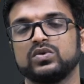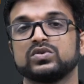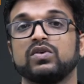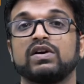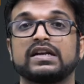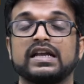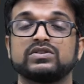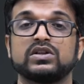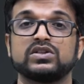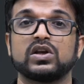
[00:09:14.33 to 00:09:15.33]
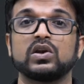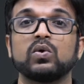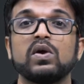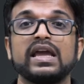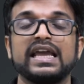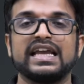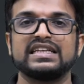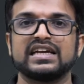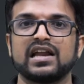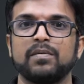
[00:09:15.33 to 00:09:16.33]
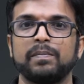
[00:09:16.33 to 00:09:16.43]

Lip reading: So work transfer is equal to integral